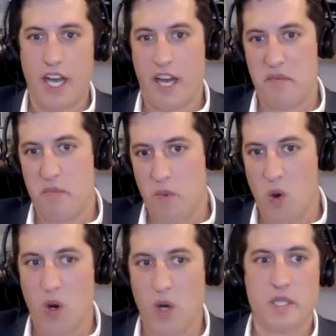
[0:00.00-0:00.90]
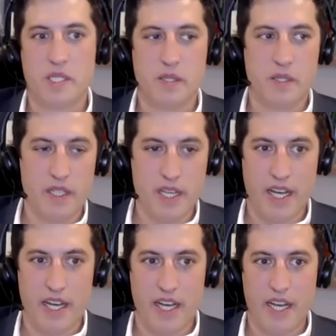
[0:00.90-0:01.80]
more
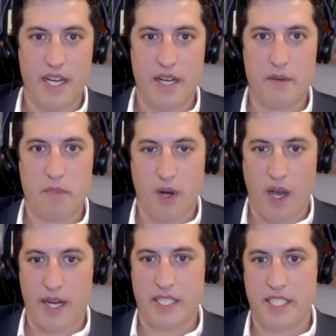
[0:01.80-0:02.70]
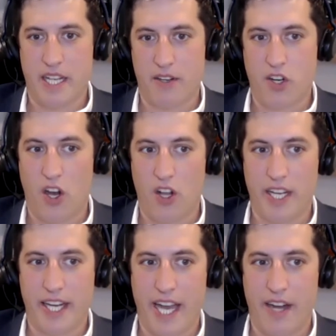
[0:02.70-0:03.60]
products that are
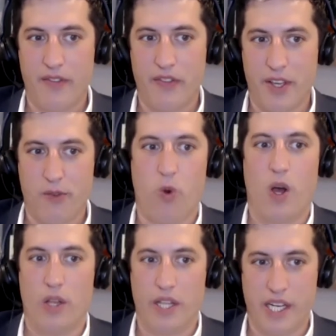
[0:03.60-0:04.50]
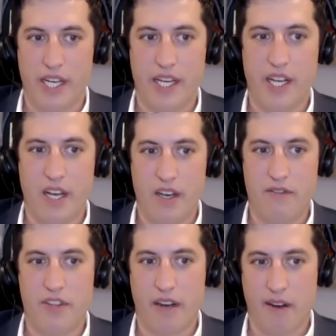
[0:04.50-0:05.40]
calling out the quality
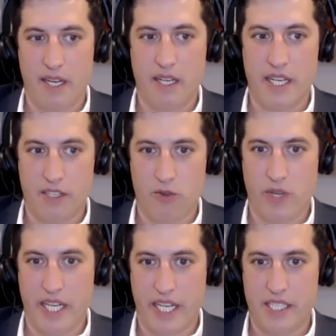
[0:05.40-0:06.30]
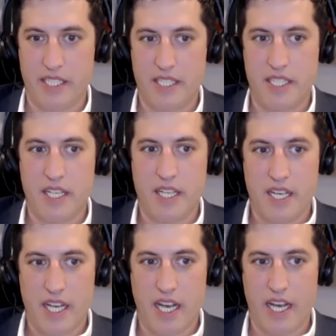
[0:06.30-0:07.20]
of their ingredients
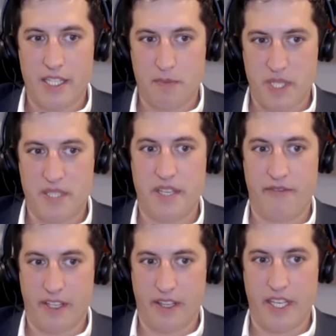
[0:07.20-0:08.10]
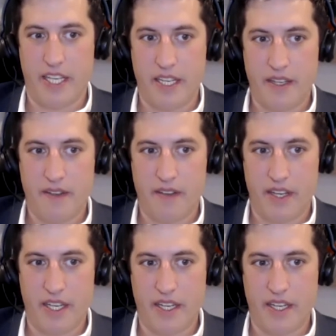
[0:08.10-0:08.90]
specifically, right?